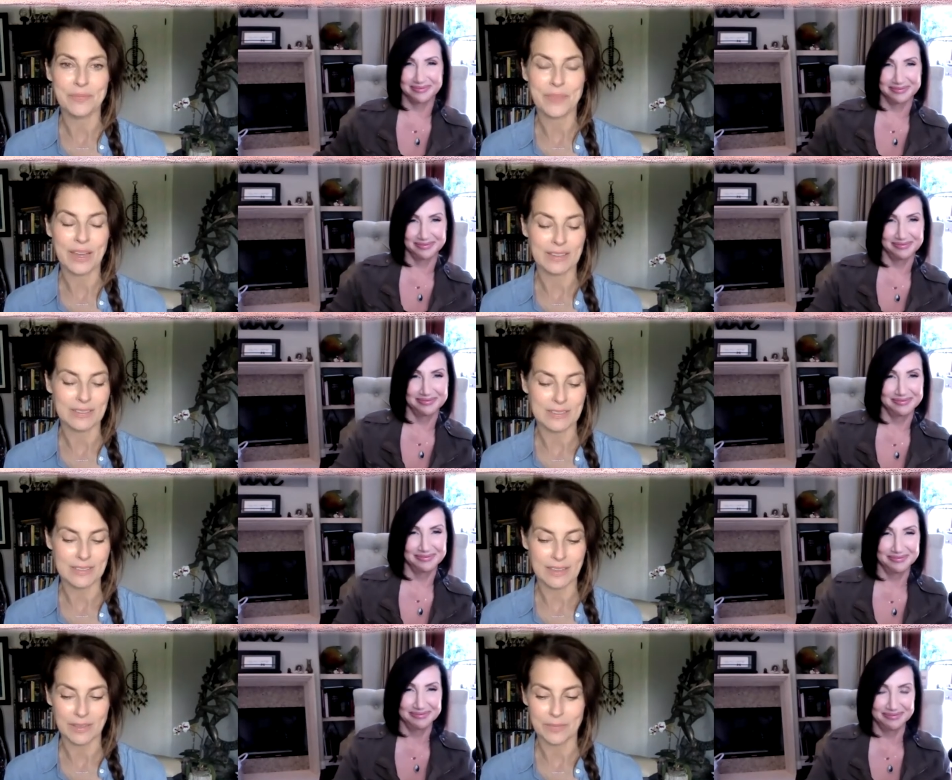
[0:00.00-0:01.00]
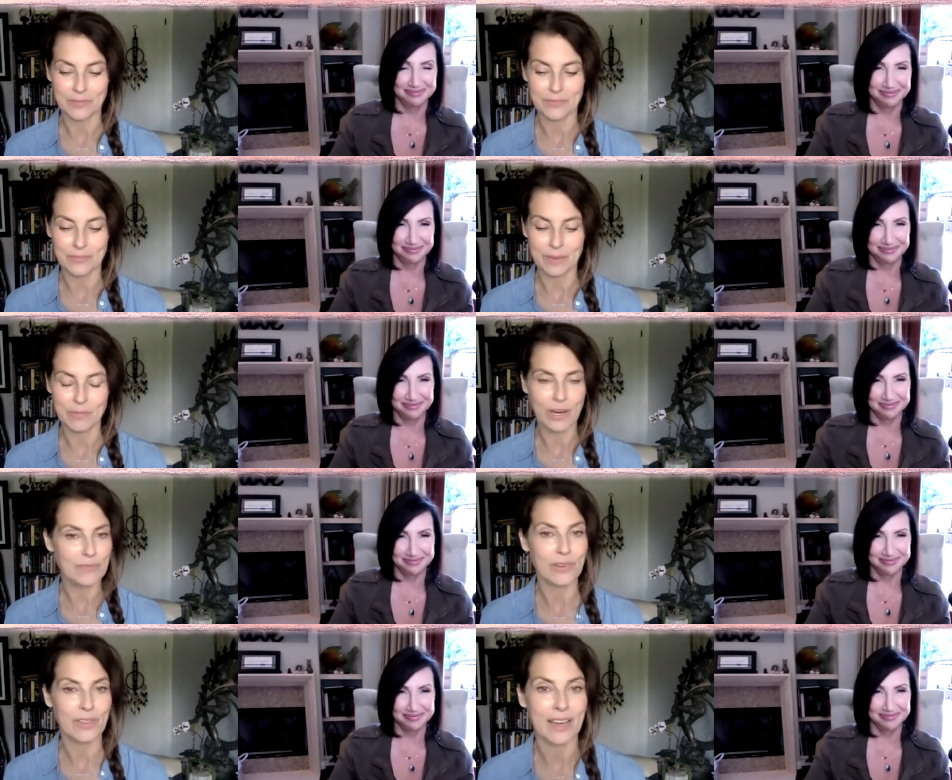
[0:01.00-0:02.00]
Speaker 1: And um, I'm
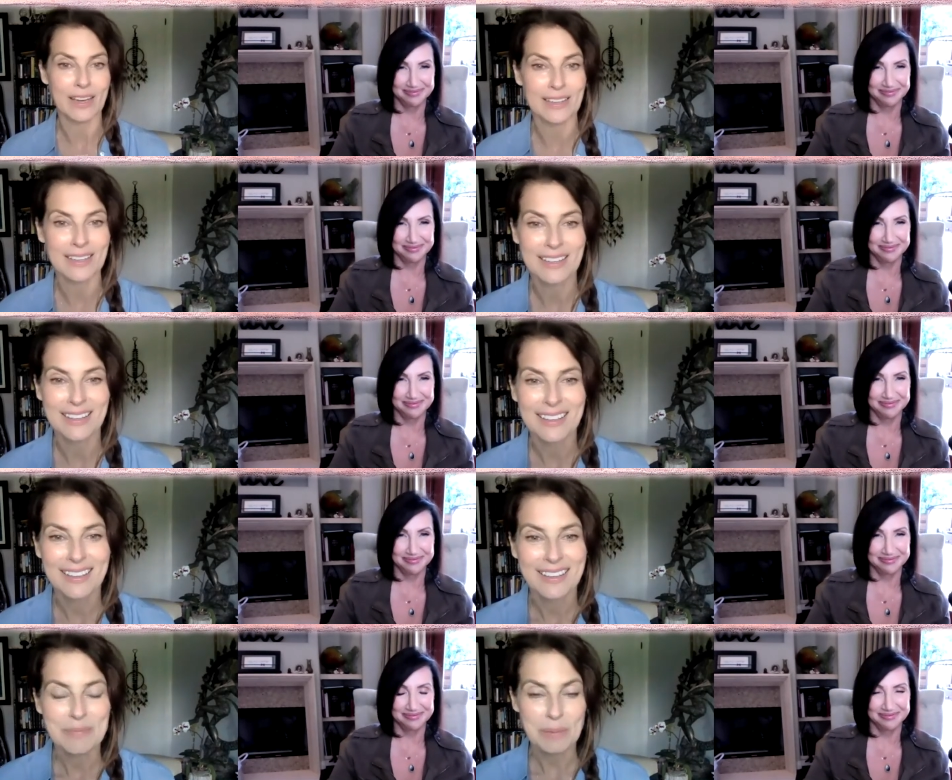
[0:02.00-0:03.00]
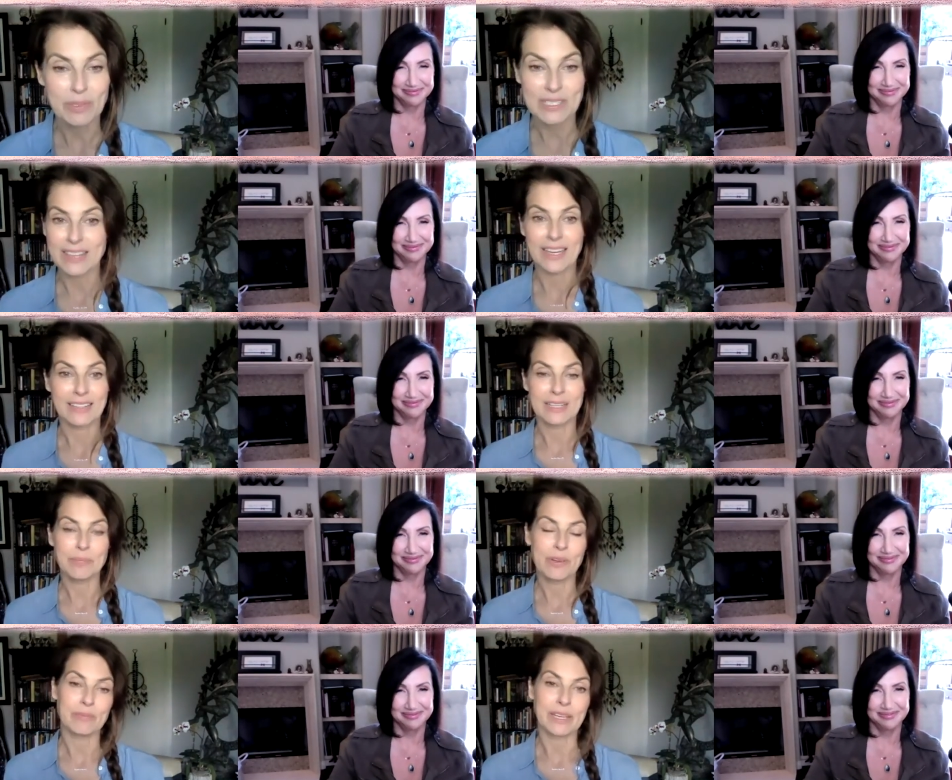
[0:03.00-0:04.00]
grateful that people take that leap
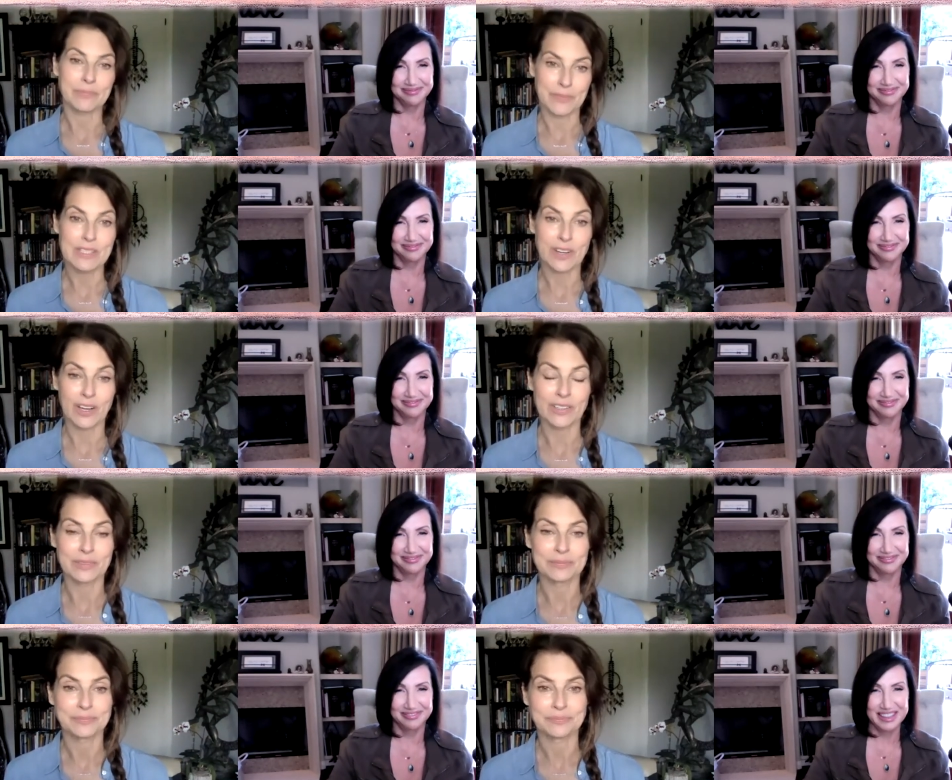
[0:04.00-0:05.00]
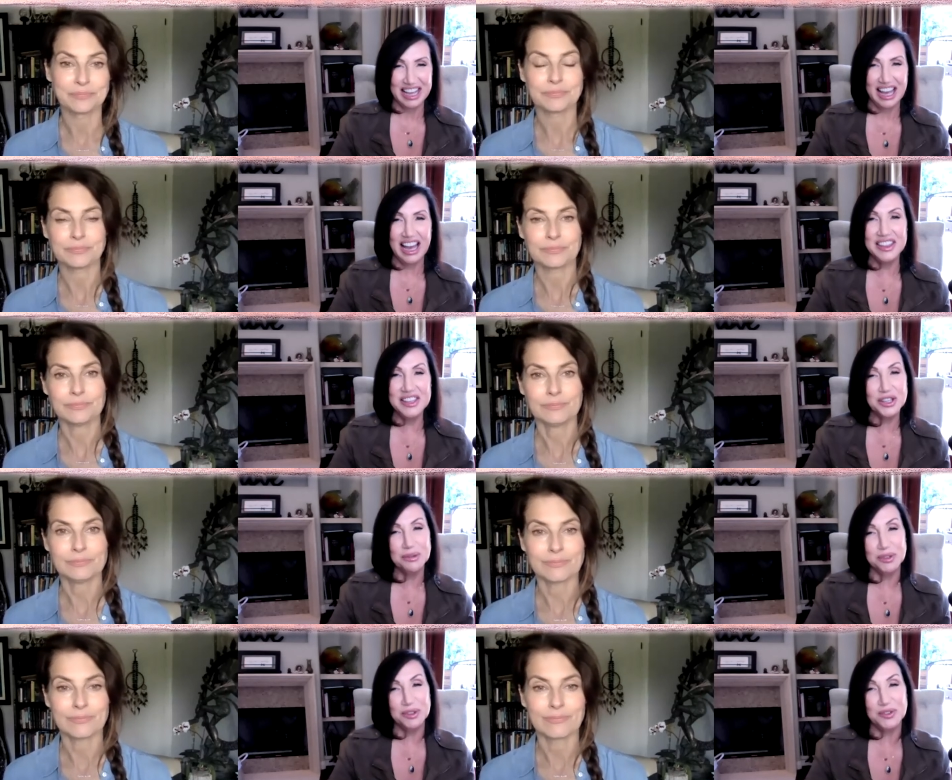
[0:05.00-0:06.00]
with me. It's an honor.
Speaker 2: I think
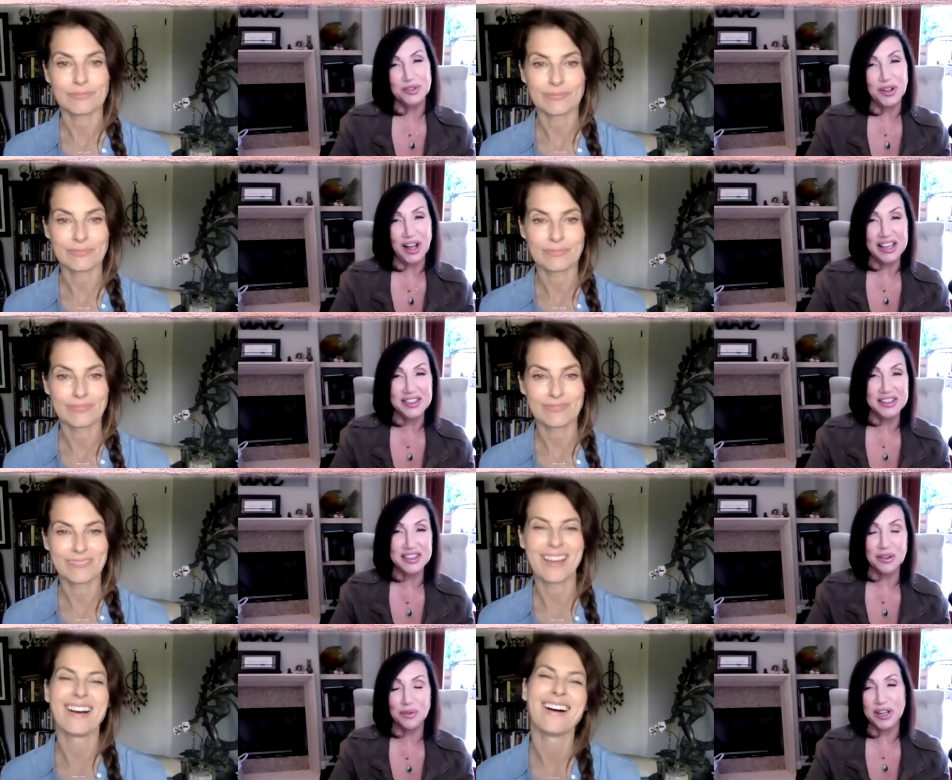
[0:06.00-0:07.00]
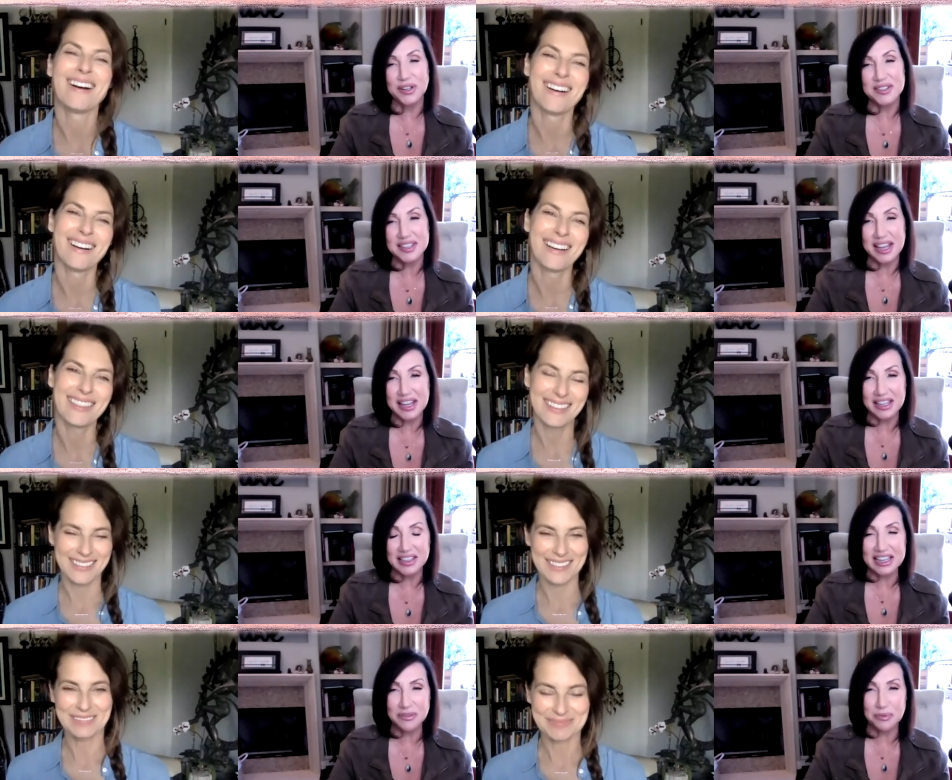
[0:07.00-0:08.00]
you're beautiful. I think that what you're saying,
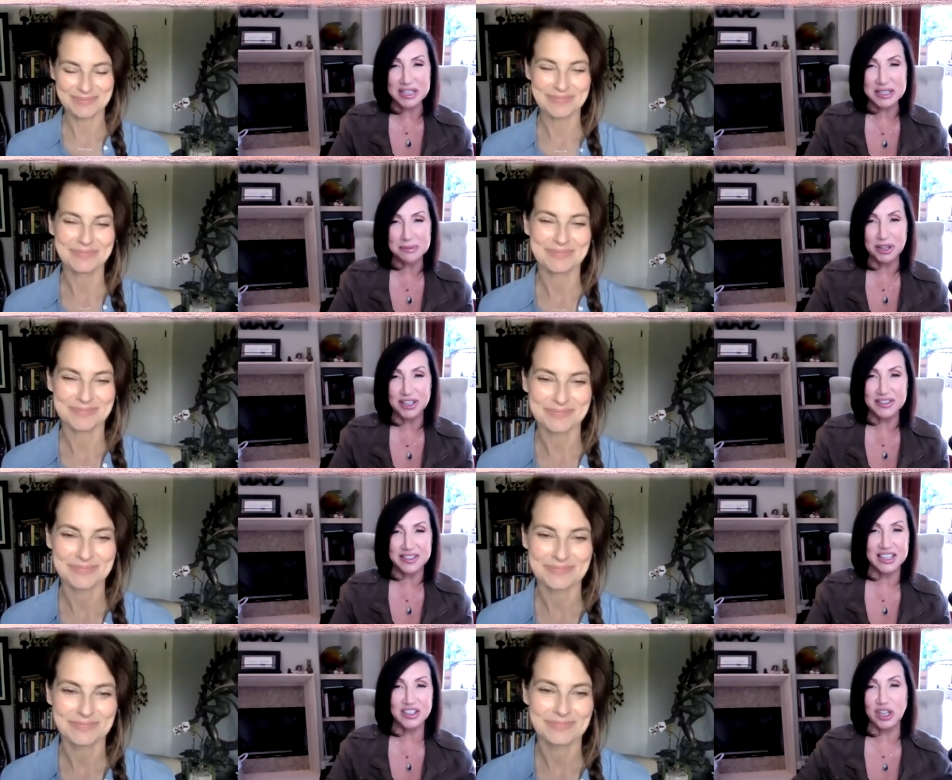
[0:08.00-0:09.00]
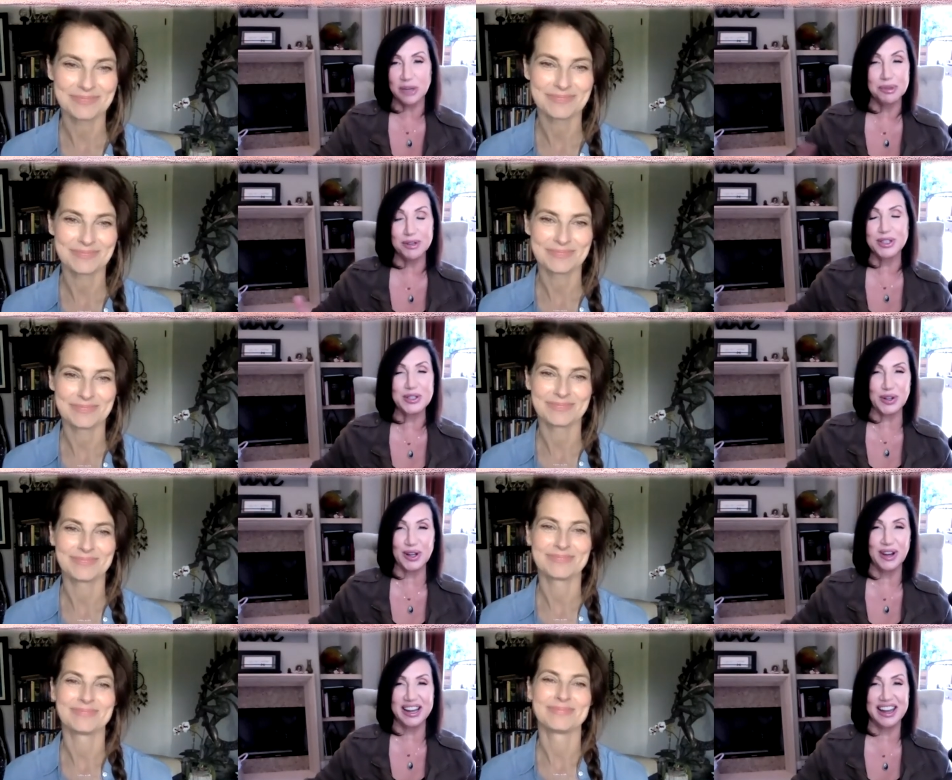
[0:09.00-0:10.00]
like my spirit is like jumping with joy
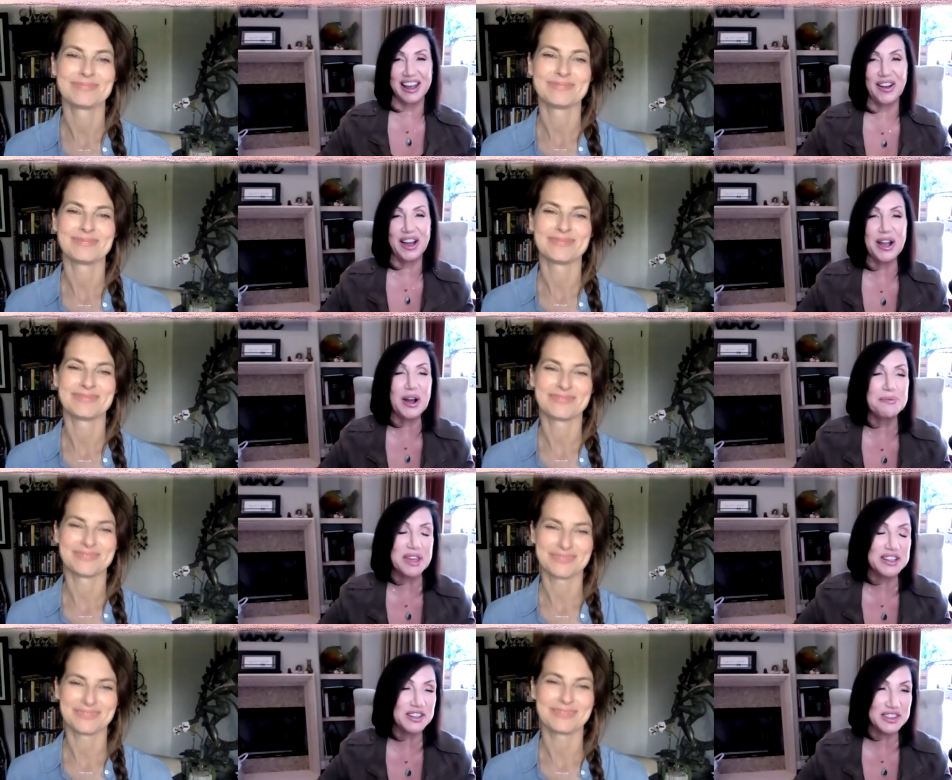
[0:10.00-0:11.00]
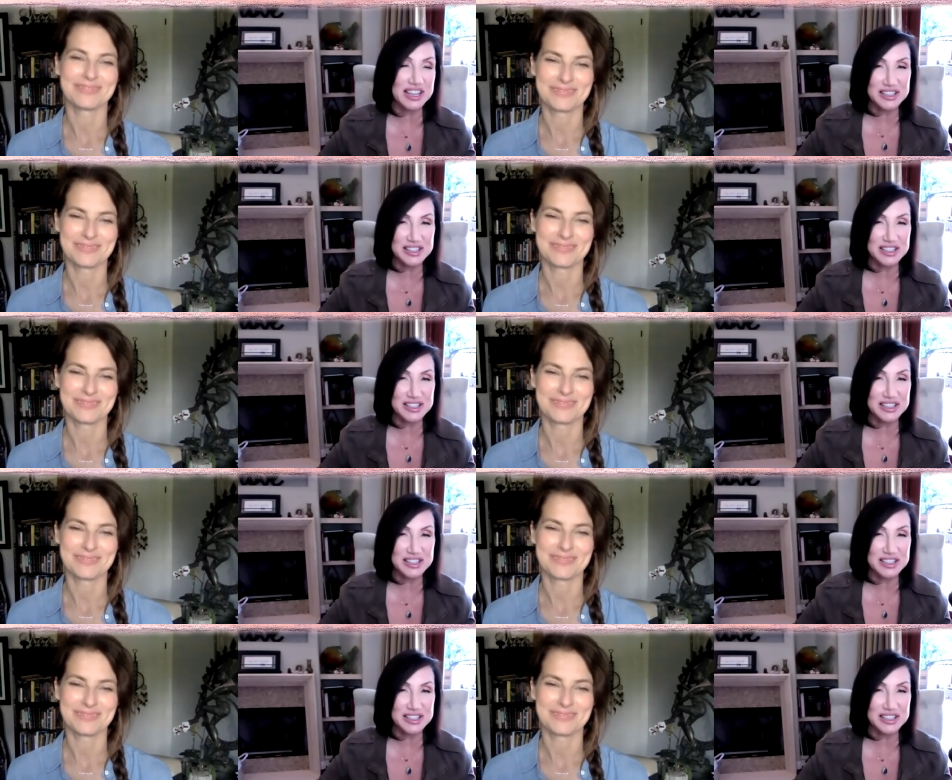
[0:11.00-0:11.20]
right now. I hope that it that